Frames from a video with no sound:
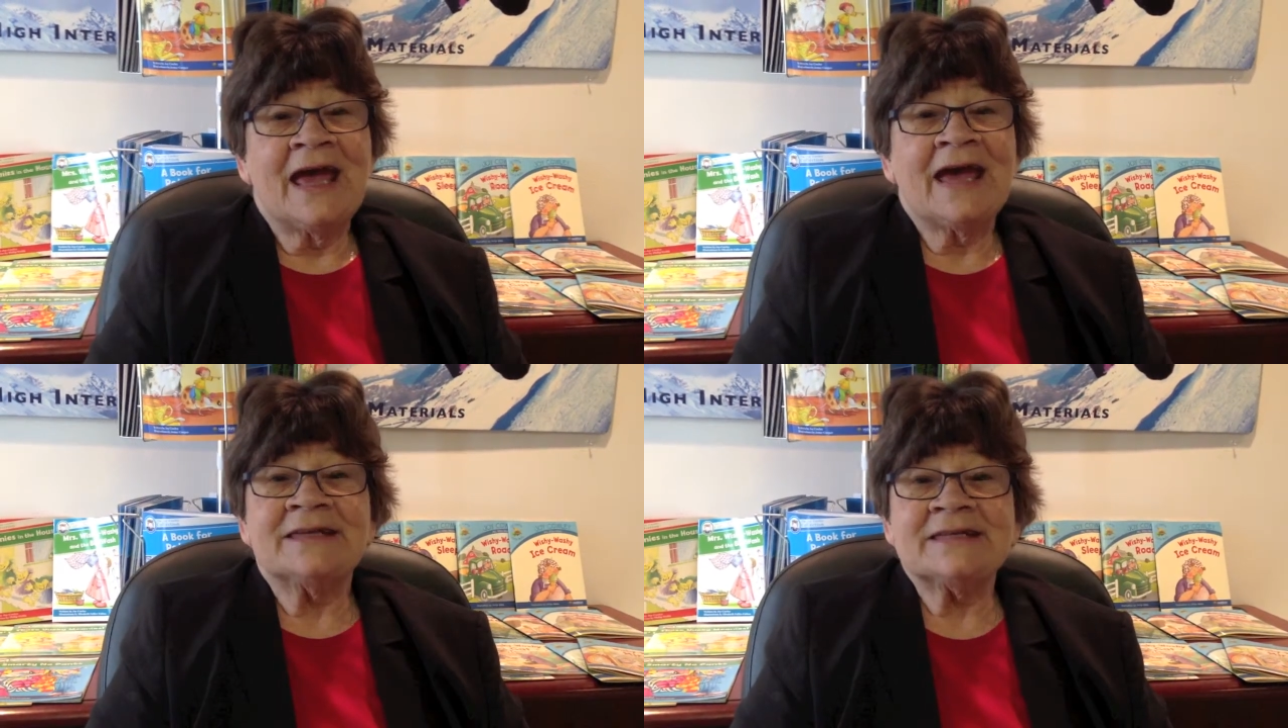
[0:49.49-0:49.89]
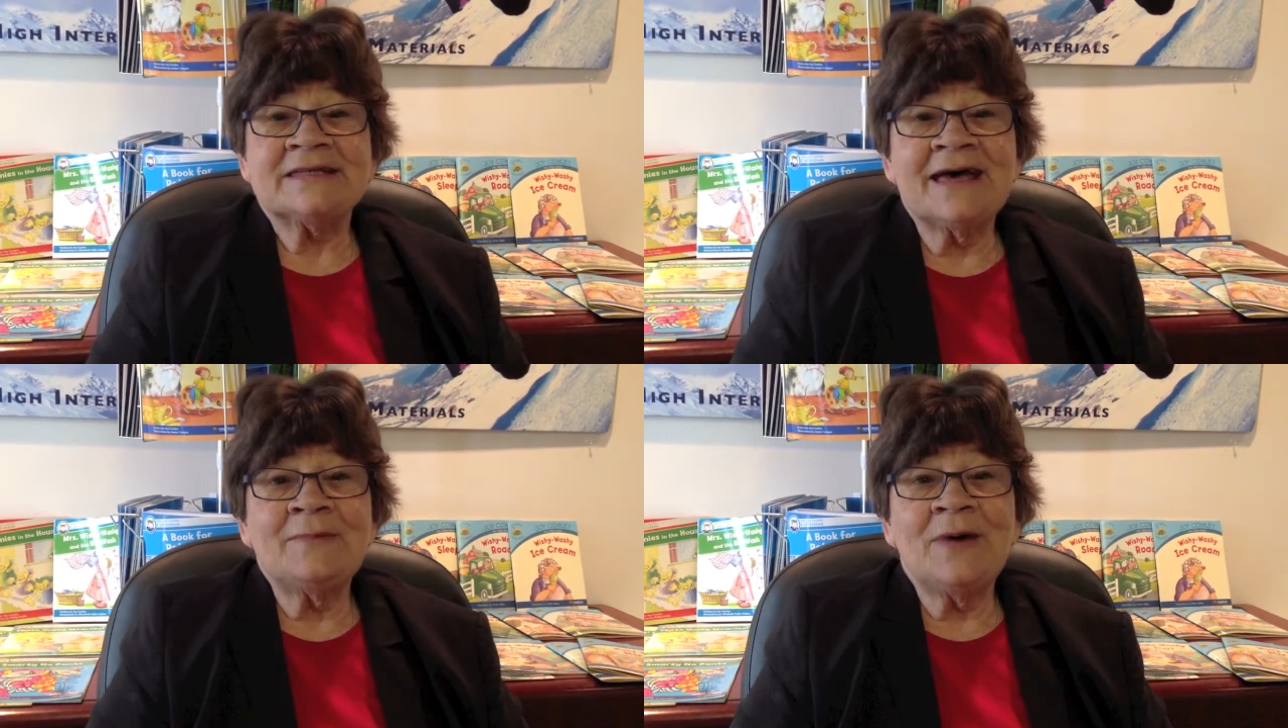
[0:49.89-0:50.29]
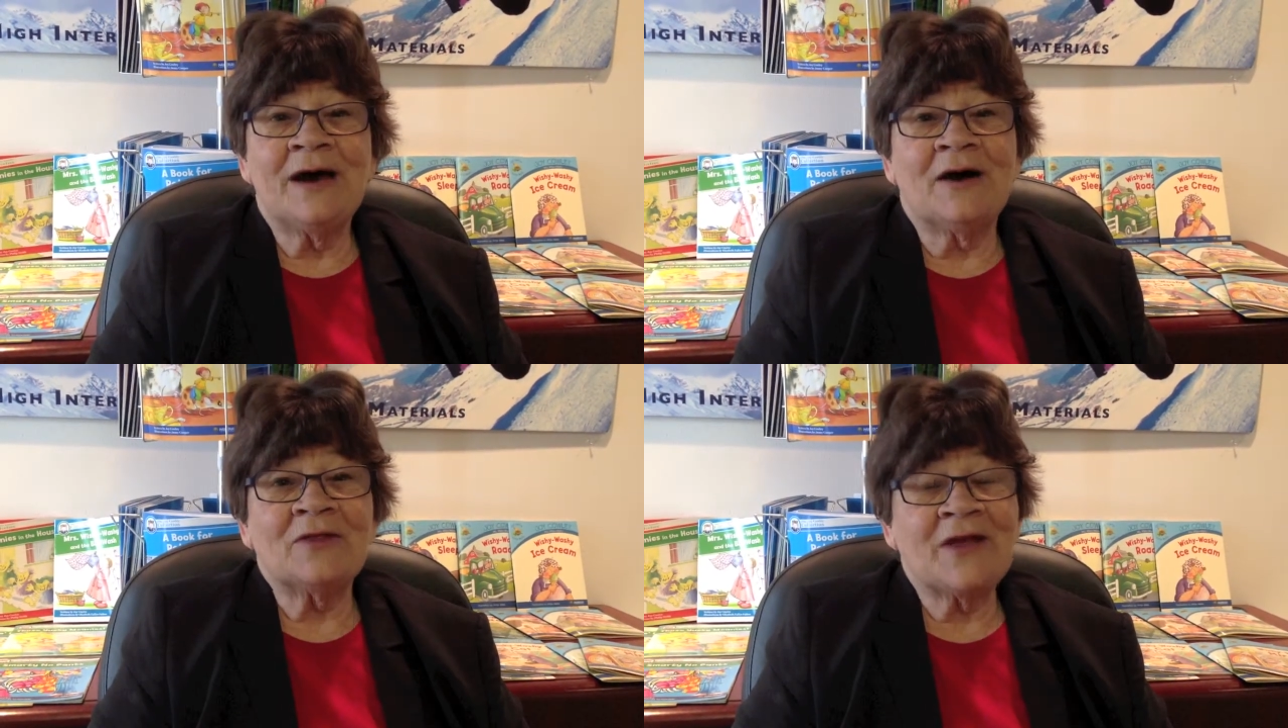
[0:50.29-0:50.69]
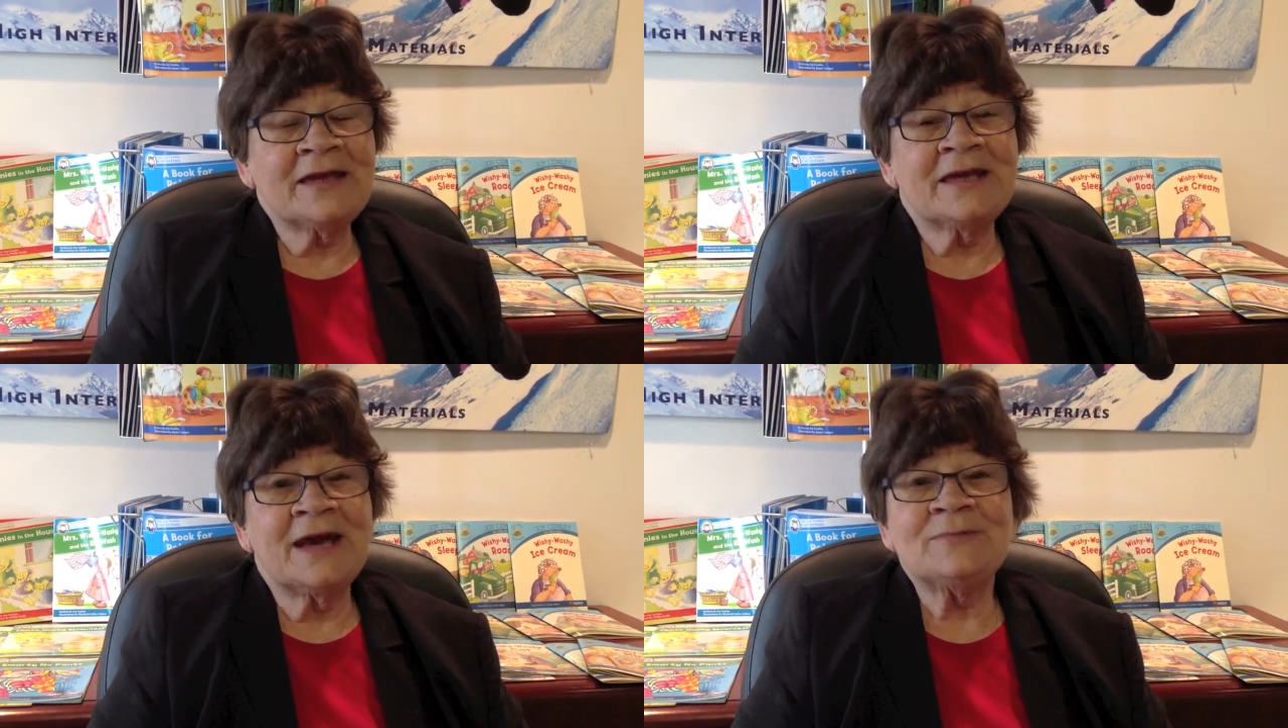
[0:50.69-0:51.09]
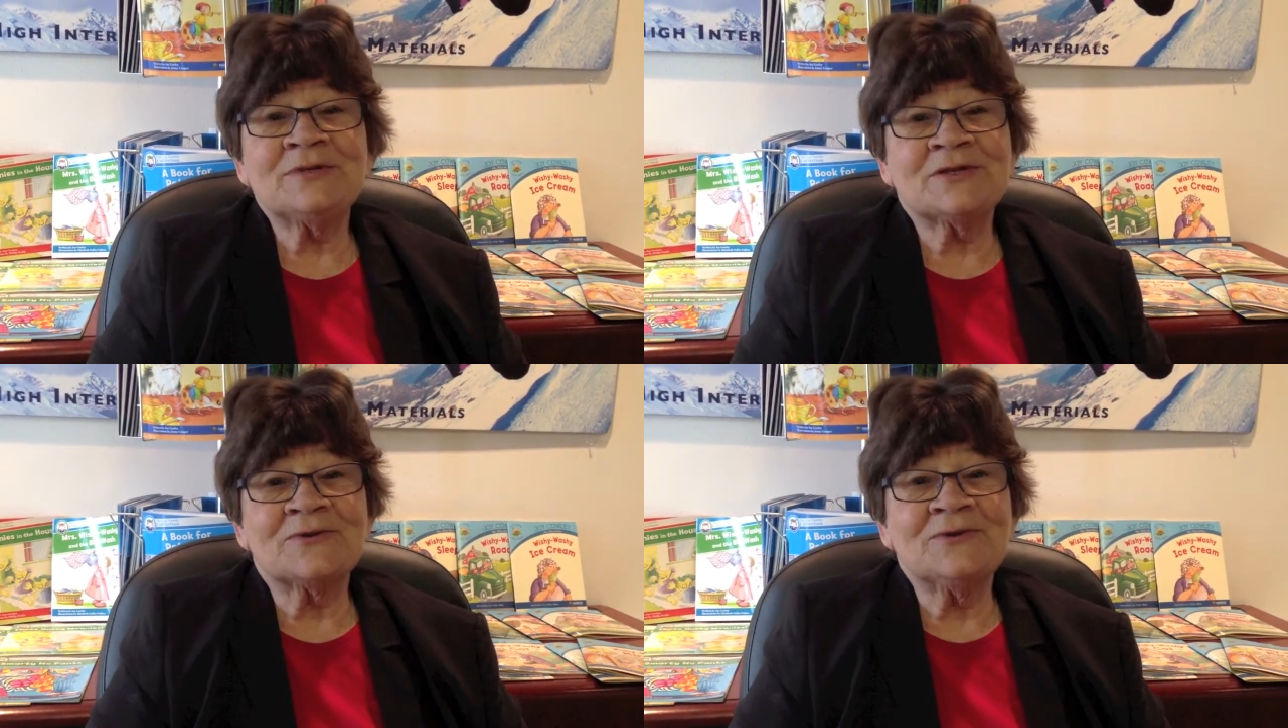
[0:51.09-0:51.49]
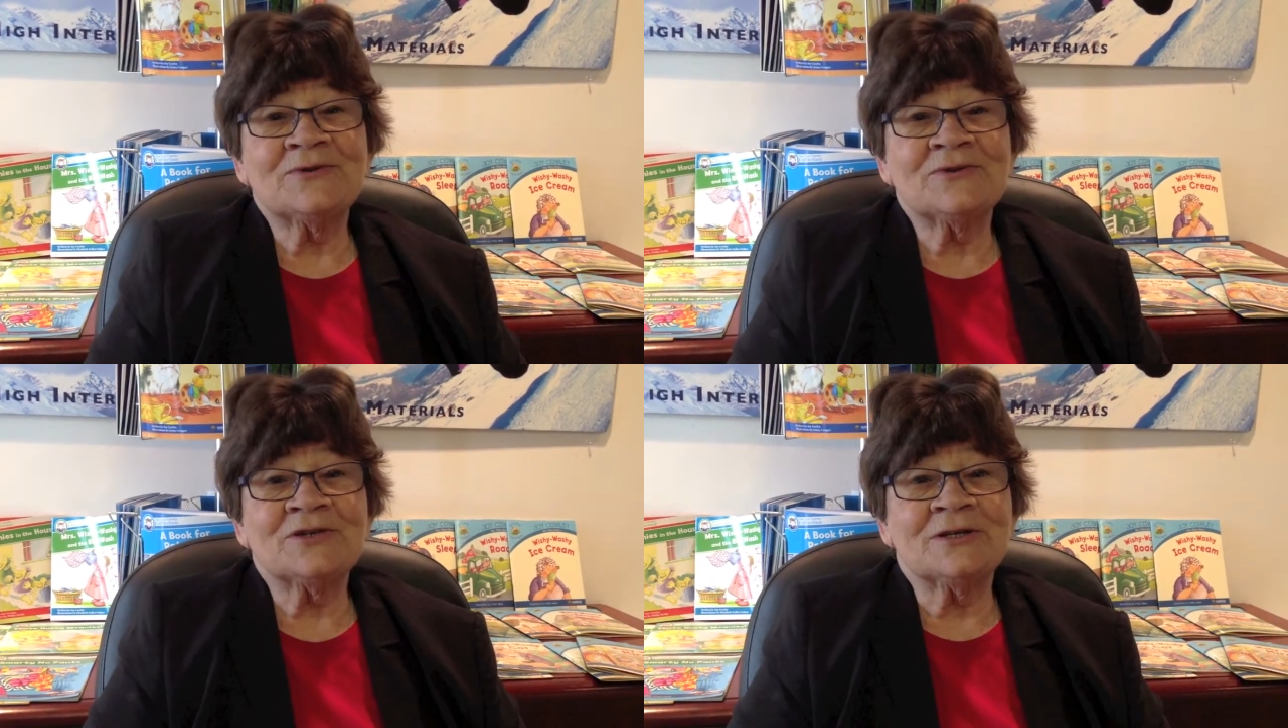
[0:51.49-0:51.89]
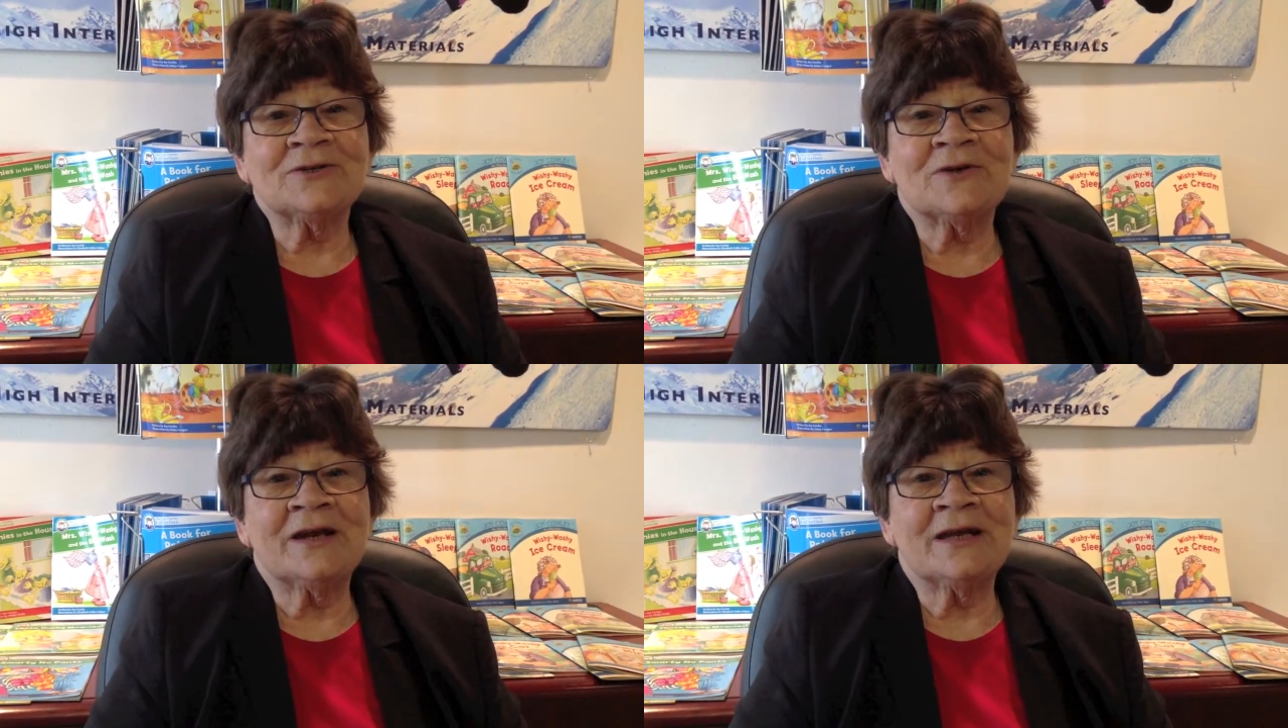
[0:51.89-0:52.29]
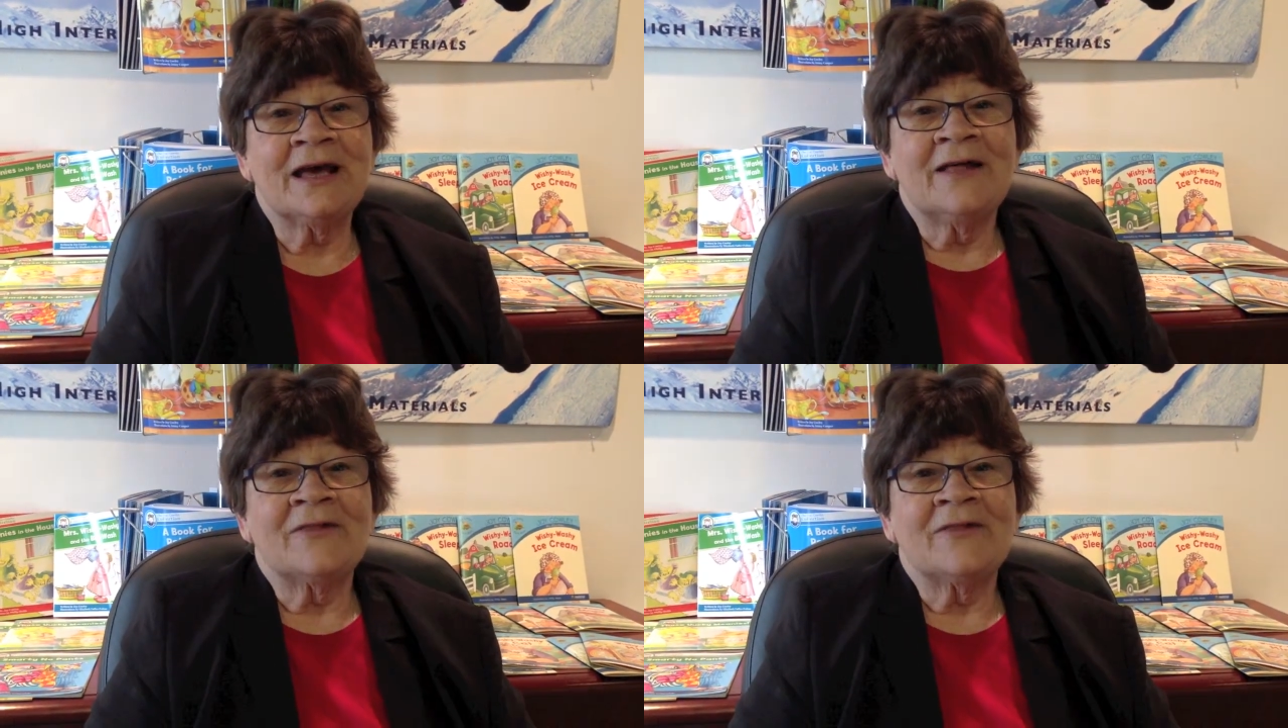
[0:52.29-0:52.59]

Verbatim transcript: And somehow that comes through to children.